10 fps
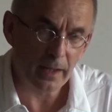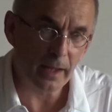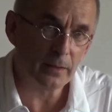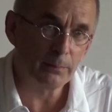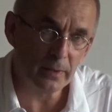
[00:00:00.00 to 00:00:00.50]

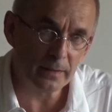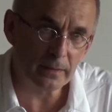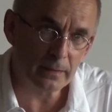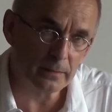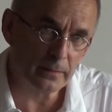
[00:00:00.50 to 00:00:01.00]
and the
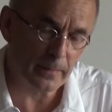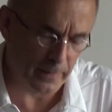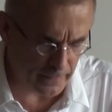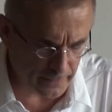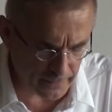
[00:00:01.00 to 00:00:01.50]
political
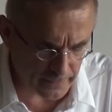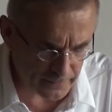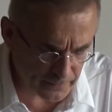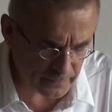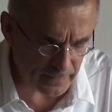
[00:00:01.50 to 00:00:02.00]

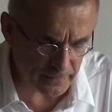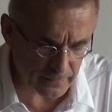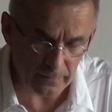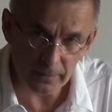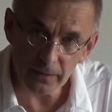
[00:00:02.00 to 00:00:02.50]

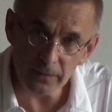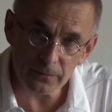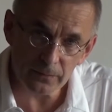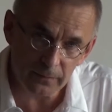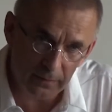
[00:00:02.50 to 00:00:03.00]
state
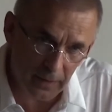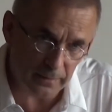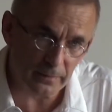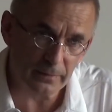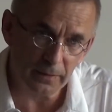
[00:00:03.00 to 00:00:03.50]
is
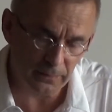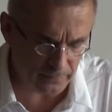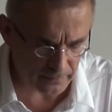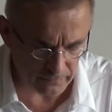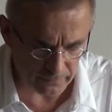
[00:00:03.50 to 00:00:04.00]
cut, is
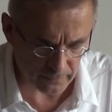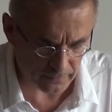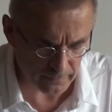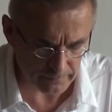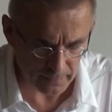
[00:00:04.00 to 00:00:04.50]

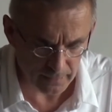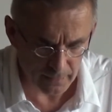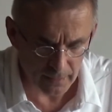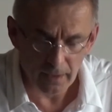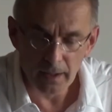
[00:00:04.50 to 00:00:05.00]
severed.
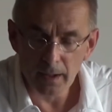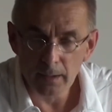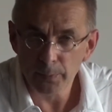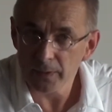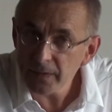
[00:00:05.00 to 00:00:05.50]

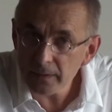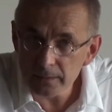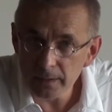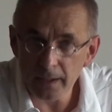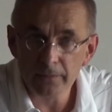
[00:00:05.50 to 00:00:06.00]
Political
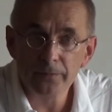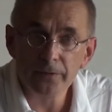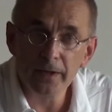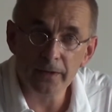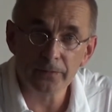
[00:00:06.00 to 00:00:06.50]
life,
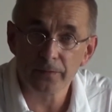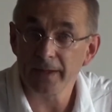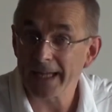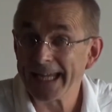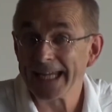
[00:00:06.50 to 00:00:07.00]
as
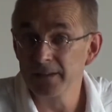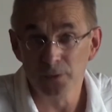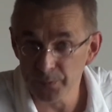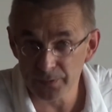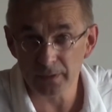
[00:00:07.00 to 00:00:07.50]
Hegel
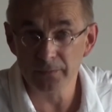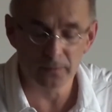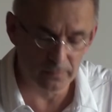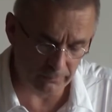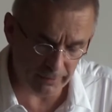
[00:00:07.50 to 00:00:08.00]
observed
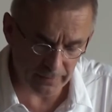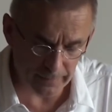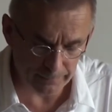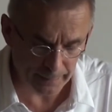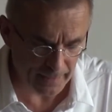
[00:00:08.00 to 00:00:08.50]

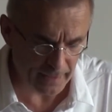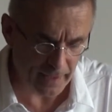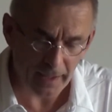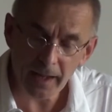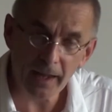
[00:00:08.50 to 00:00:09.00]
already,
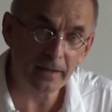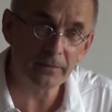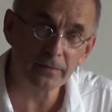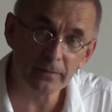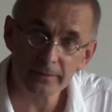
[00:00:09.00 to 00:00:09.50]

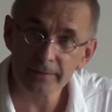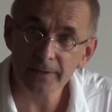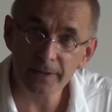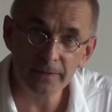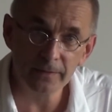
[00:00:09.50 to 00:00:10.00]
hangs
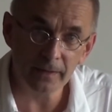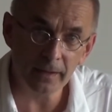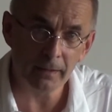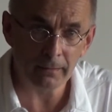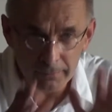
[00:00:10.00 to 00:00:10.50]
in the
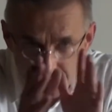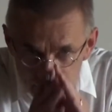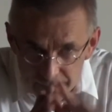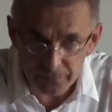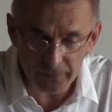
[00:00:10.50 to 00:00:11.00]
air.
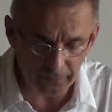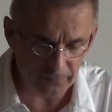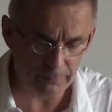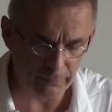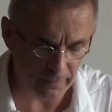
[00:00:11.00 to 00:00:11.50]
It's
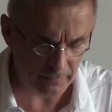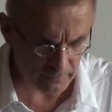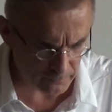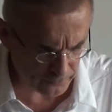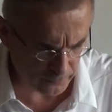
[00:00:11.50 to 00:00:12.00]

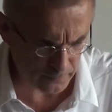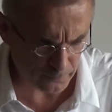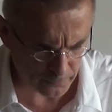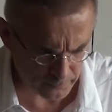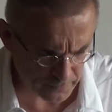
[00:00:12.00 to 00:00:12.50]
separated
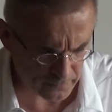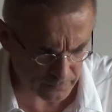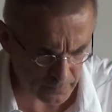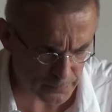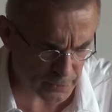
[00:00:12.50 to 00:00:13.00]
from its
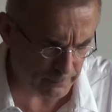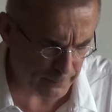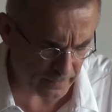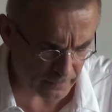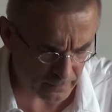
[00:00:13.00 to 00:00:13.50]
social
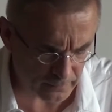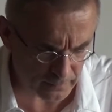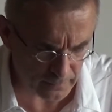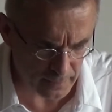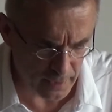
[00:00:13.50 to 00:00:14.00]
basis.